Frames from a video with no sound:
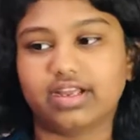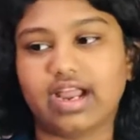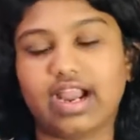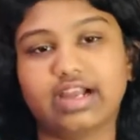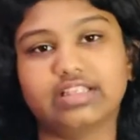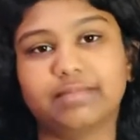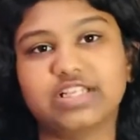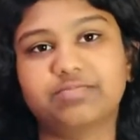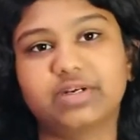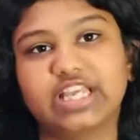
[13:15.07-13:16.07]
and the
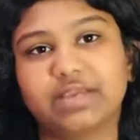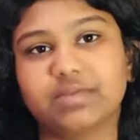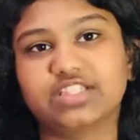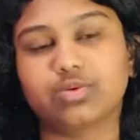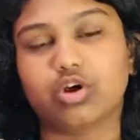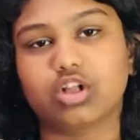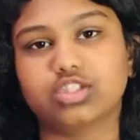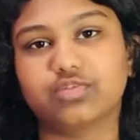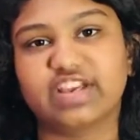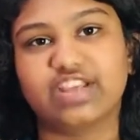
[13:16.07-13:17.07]
Mesopotamians were
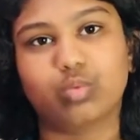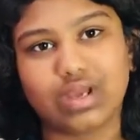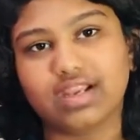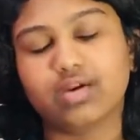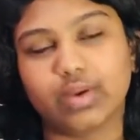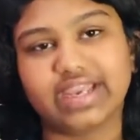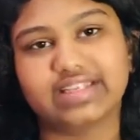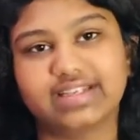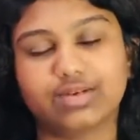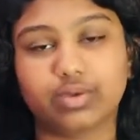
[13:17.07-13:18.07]
also very well
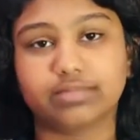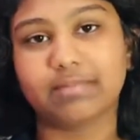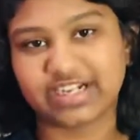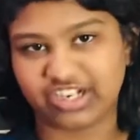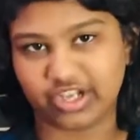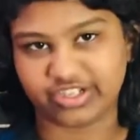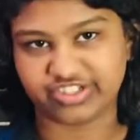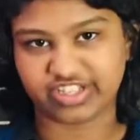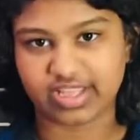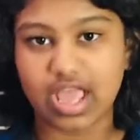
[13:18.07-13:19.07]
acquainted with
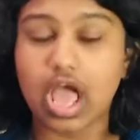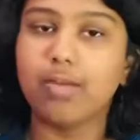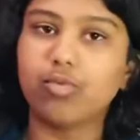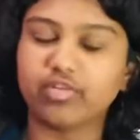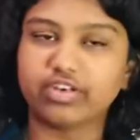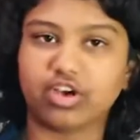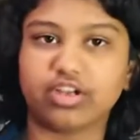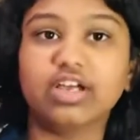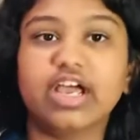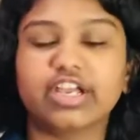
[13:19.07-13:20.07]
metallurgy. Moving
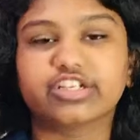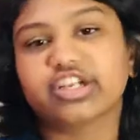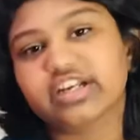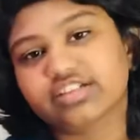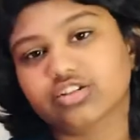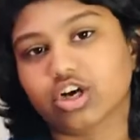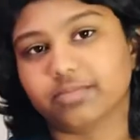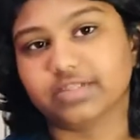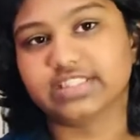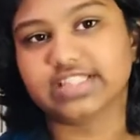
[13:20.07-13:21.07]
on, trade and
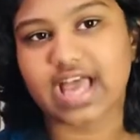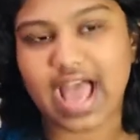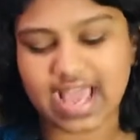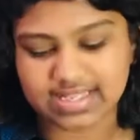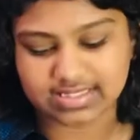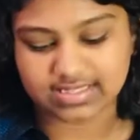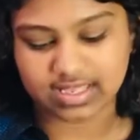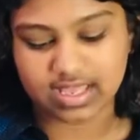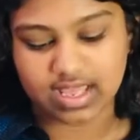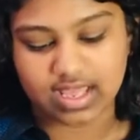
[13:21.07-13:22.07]
commerce. As
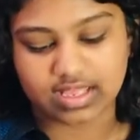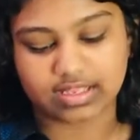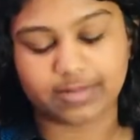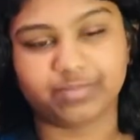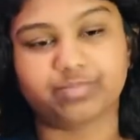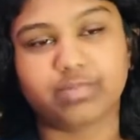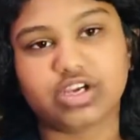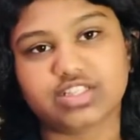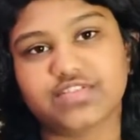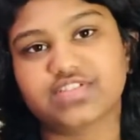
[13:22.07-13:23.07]

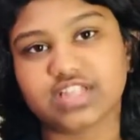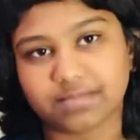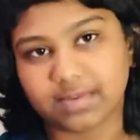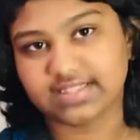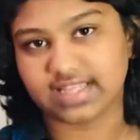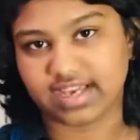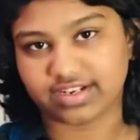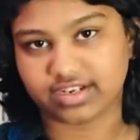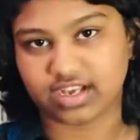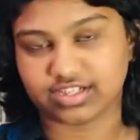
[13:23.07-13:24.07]
because of surplus
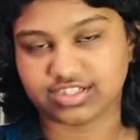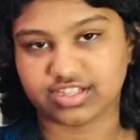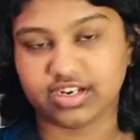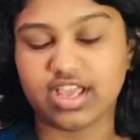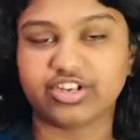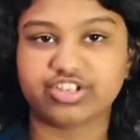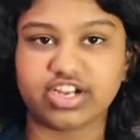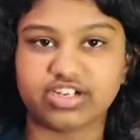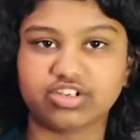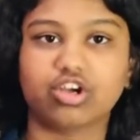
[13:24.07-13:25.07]
agriculture,
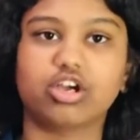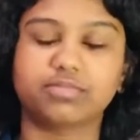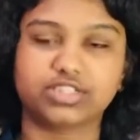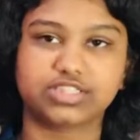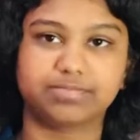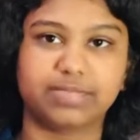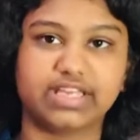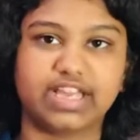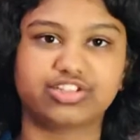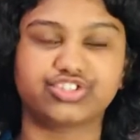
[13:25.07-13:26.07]
trade and commerce
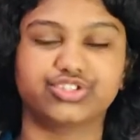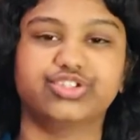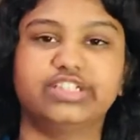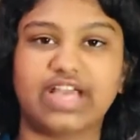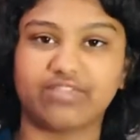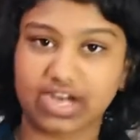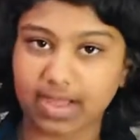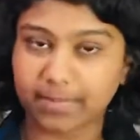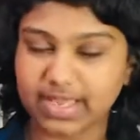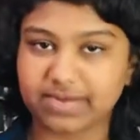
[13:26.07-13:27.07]
began to
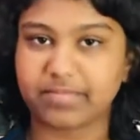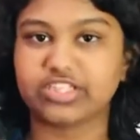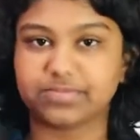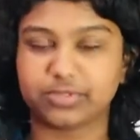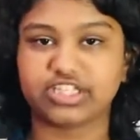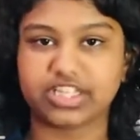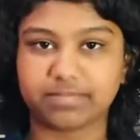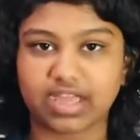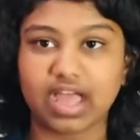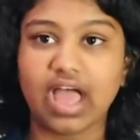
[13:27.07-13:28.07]
develop in
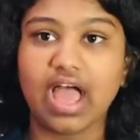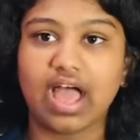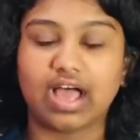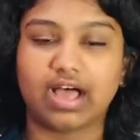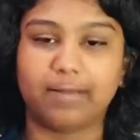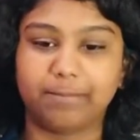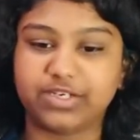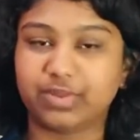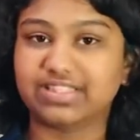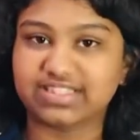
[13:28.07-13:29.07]
Mesopotamia
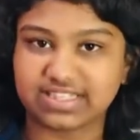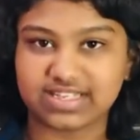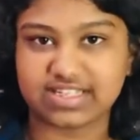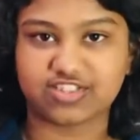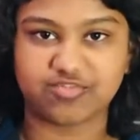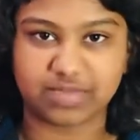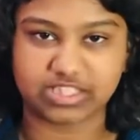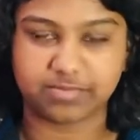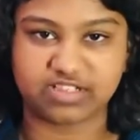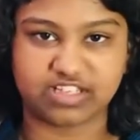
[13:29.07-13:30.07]
between the cities of
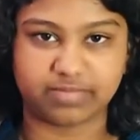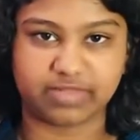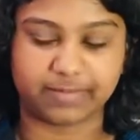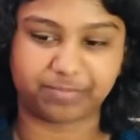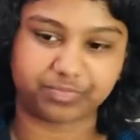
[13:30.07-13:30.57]
Mesopotamia.